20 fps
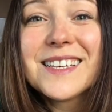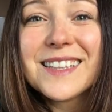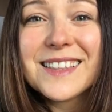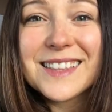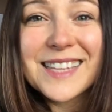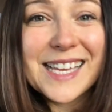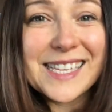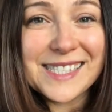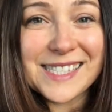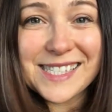
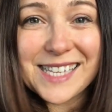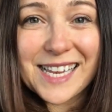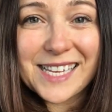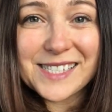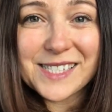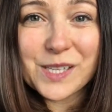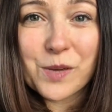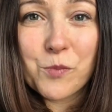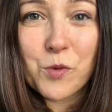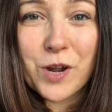Let's say
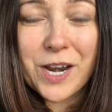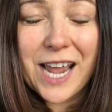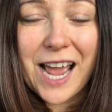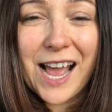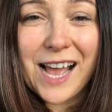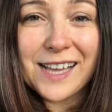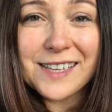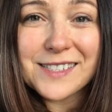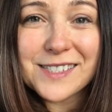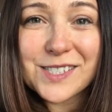someone
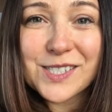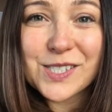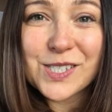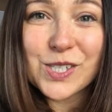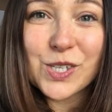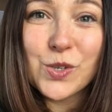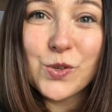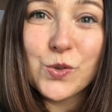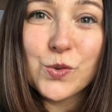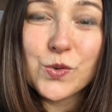
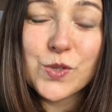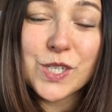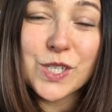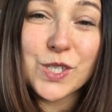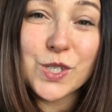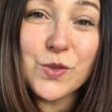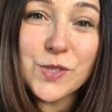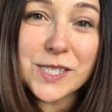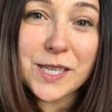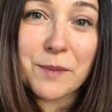asks you to
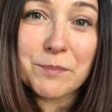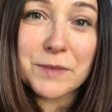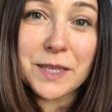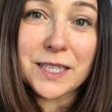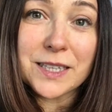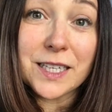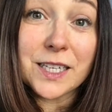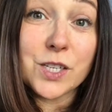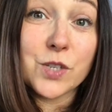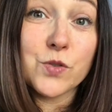do
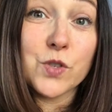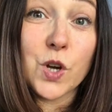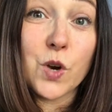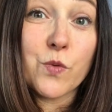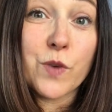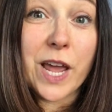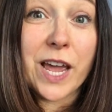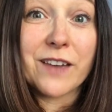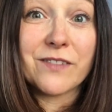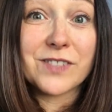something that you
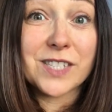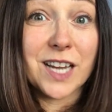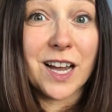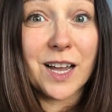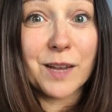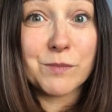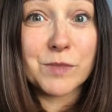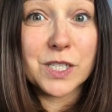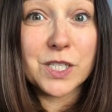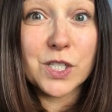don't have
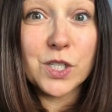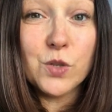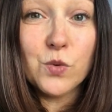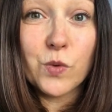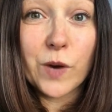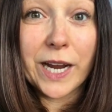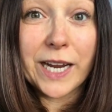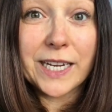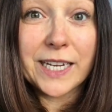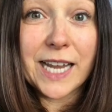time to
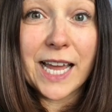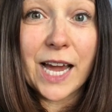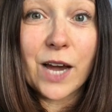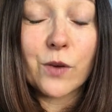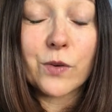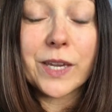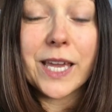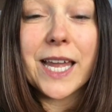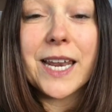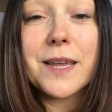do right
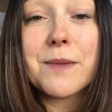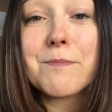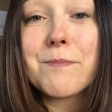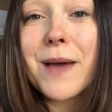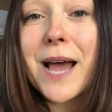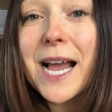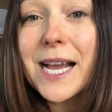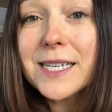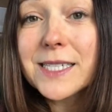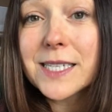now. Getting
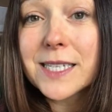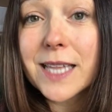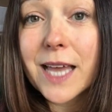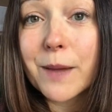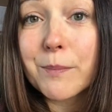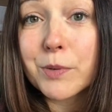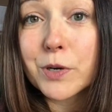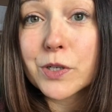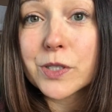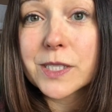back to
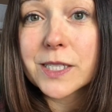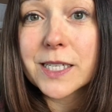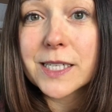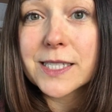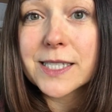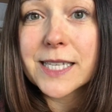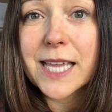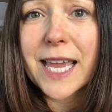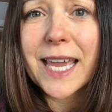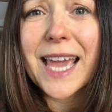that person
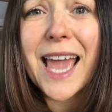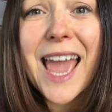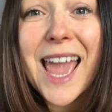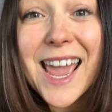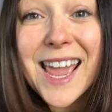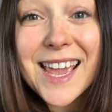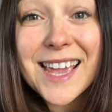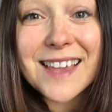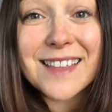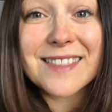and saying,
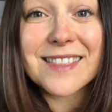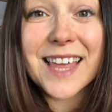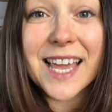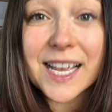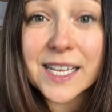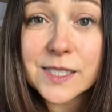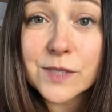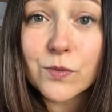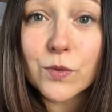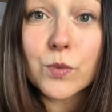hey,
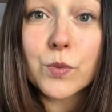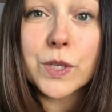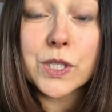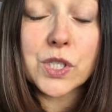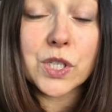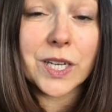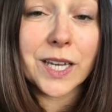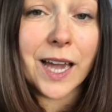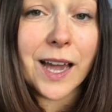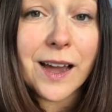thanks for
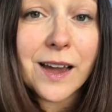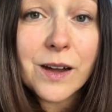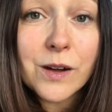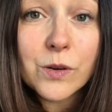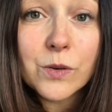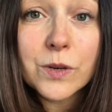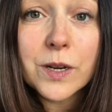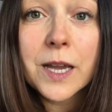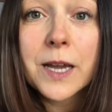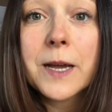reaching
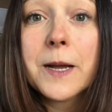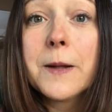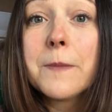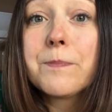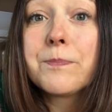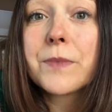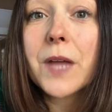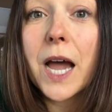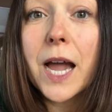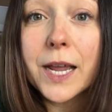out.
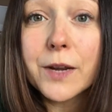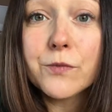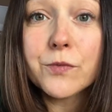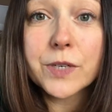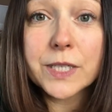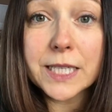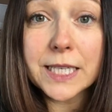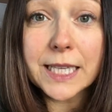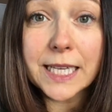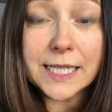I'd
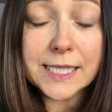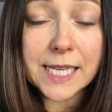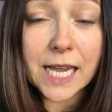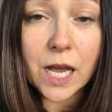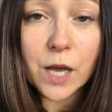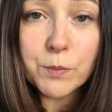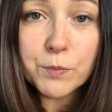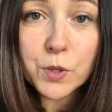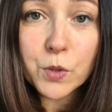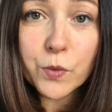really like to
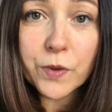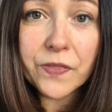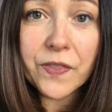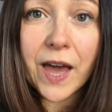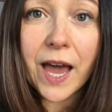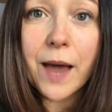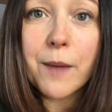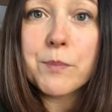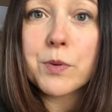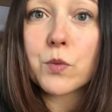help you with
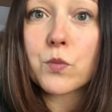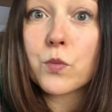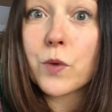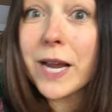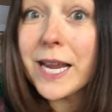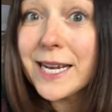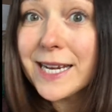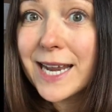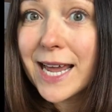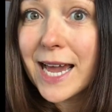that, but
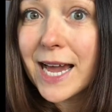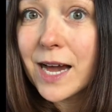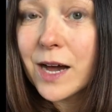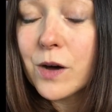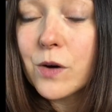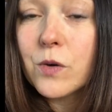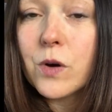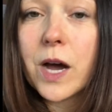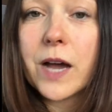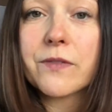right
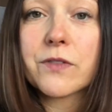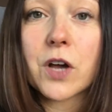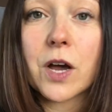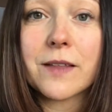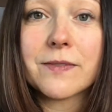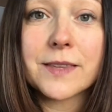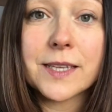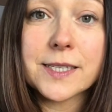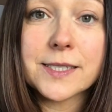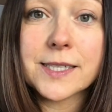now I've
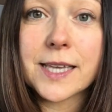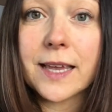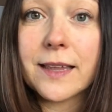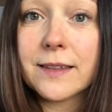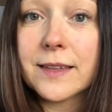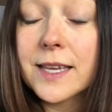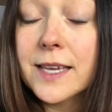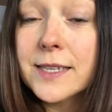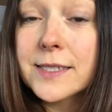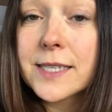got this,
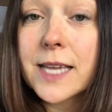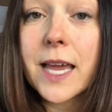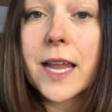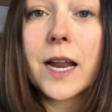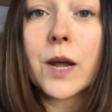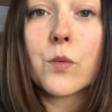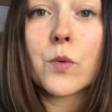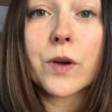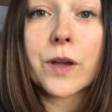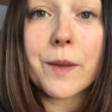and
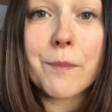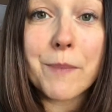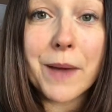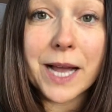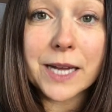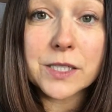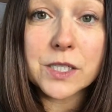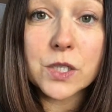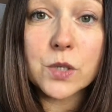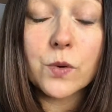I will get
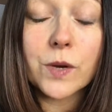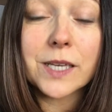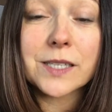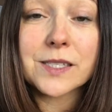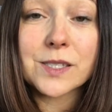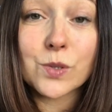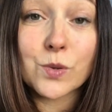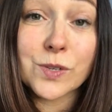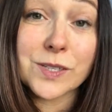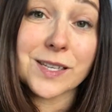back to you as
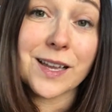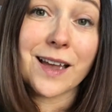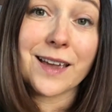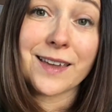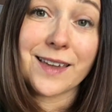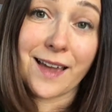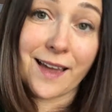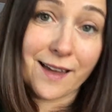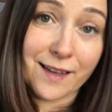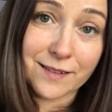soon as I
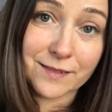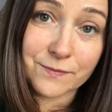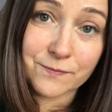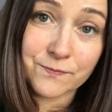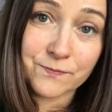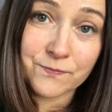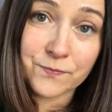can.